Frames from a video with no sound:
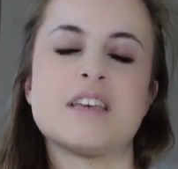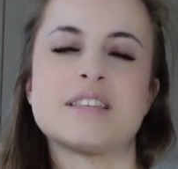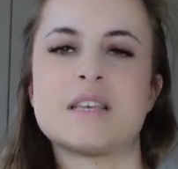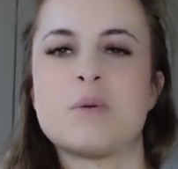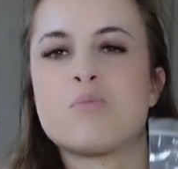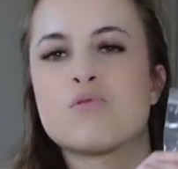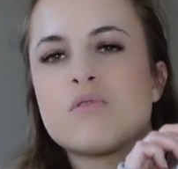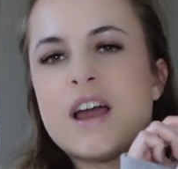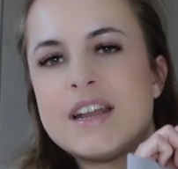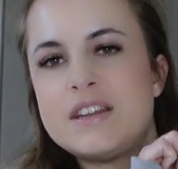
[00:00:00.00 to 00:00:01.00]
this
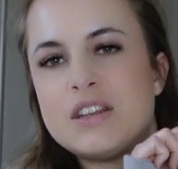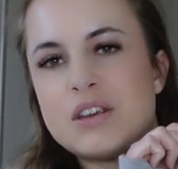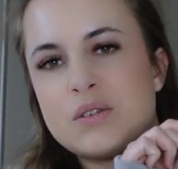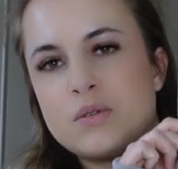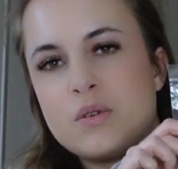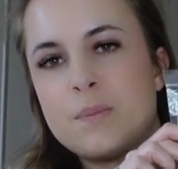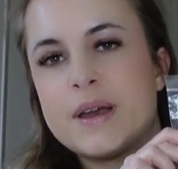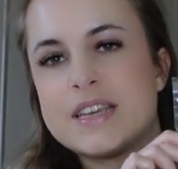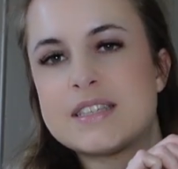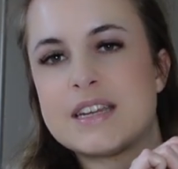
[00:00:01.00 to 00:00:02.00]
brand new
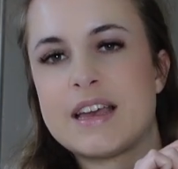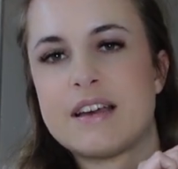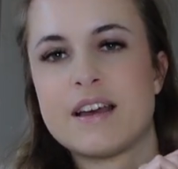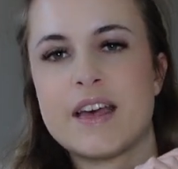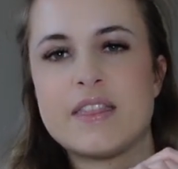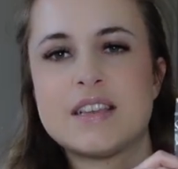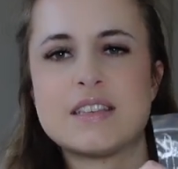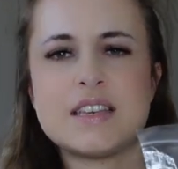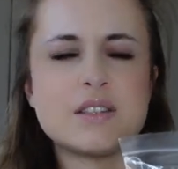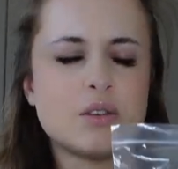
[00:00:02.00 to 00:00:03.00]
base layer, and this
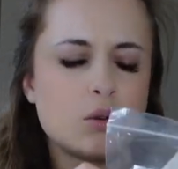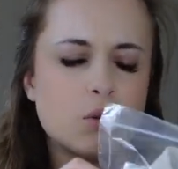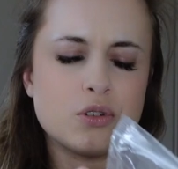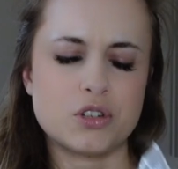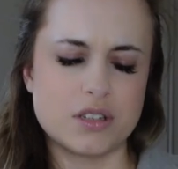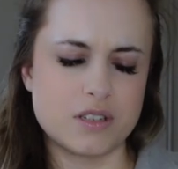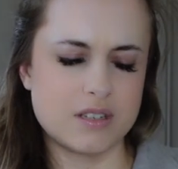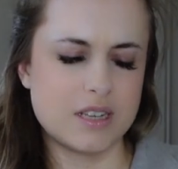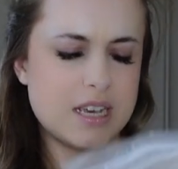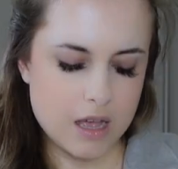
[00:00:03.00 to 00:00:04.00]
is
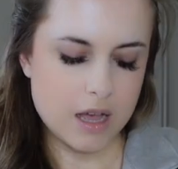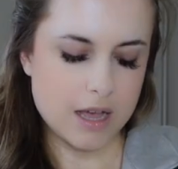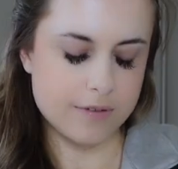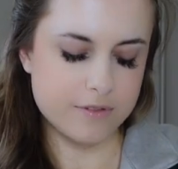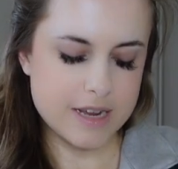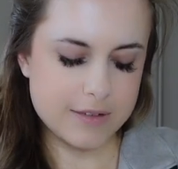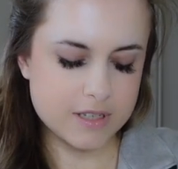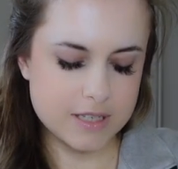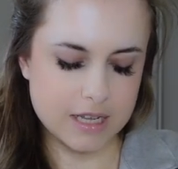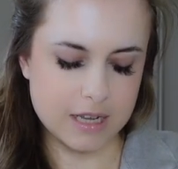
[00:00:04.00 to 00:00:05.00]
gorgeous. I have never
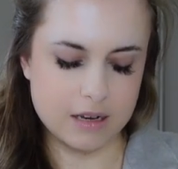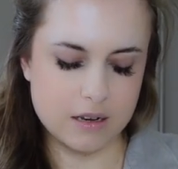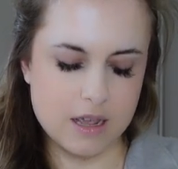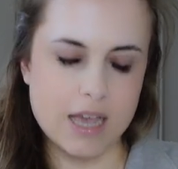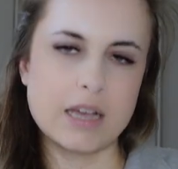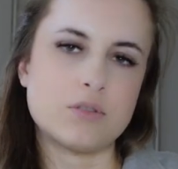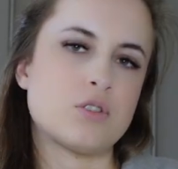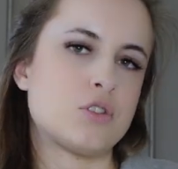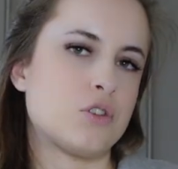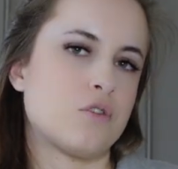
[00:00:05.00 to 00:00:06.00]
seen a
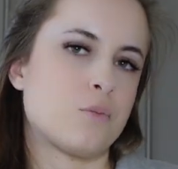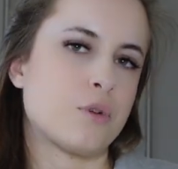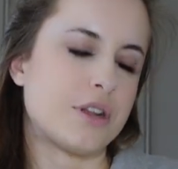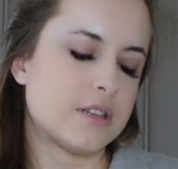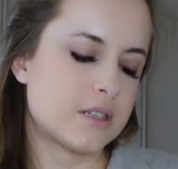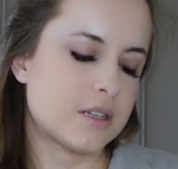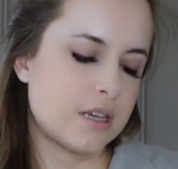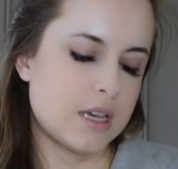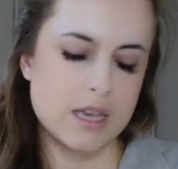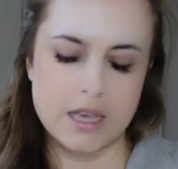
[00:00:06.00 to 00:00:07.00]
houndstooth
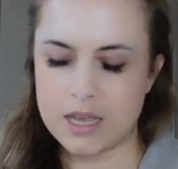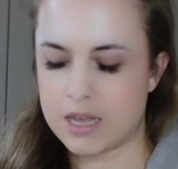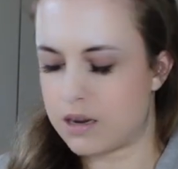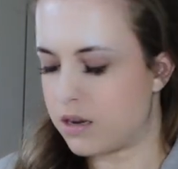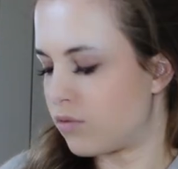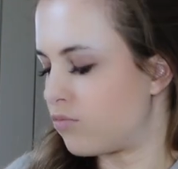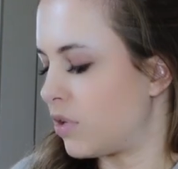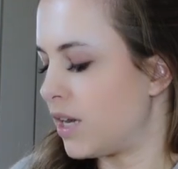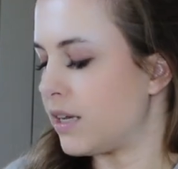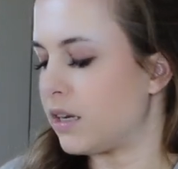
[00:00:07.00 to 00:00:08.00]
print in riding